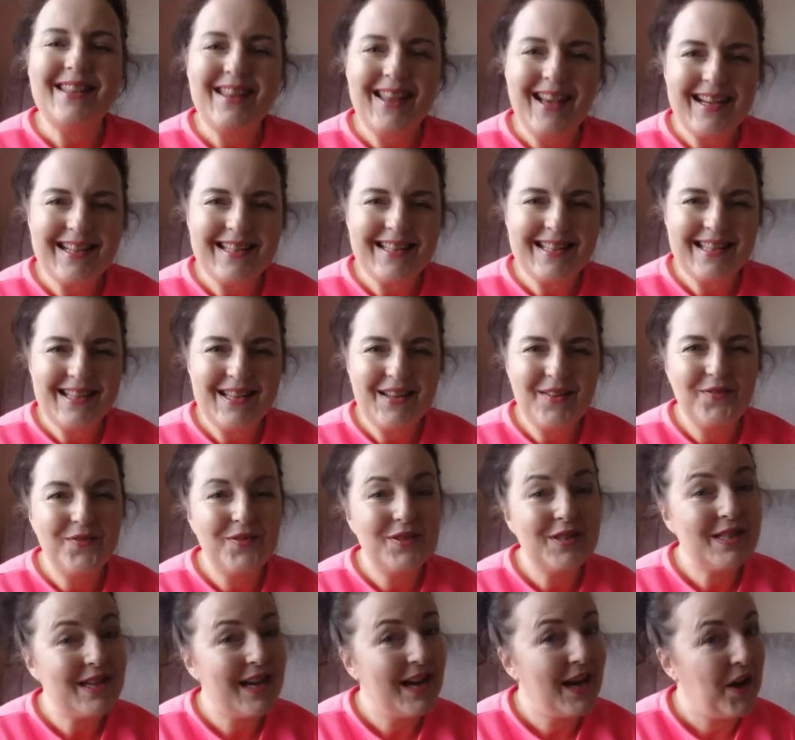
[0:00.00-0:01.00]
That's it
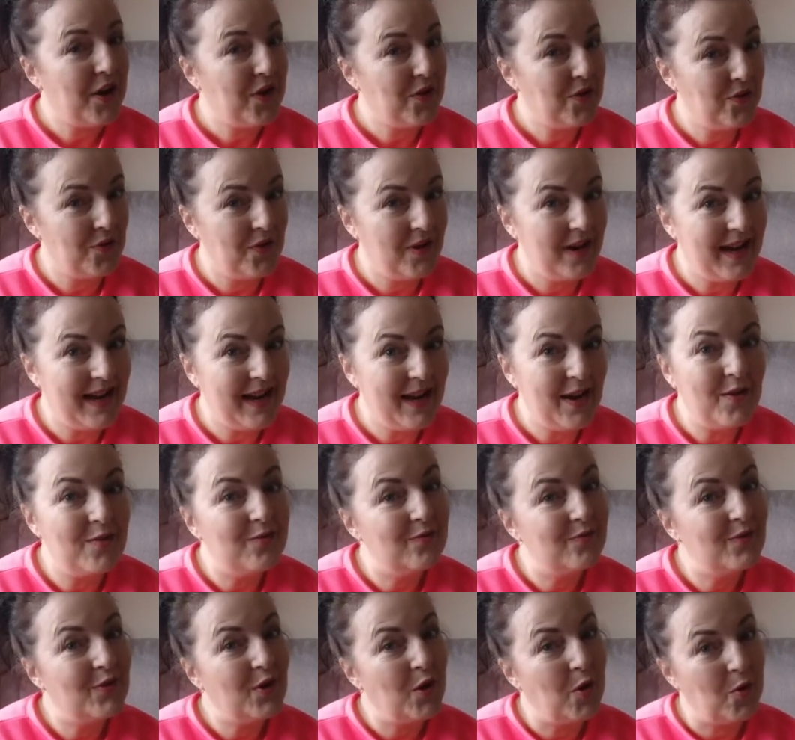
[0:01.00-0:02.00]
for day 3
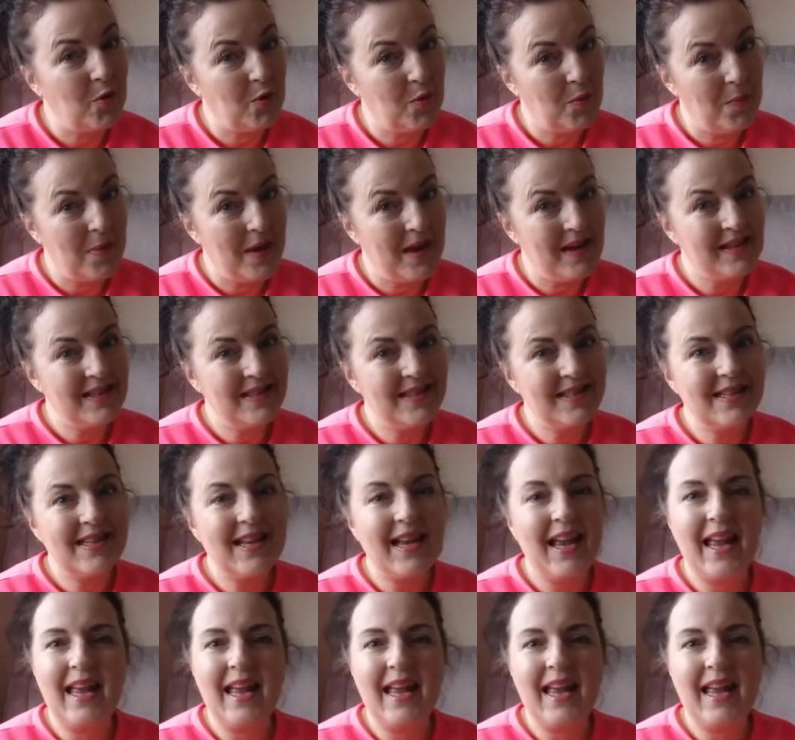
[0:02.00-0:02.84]
of Vlogmas.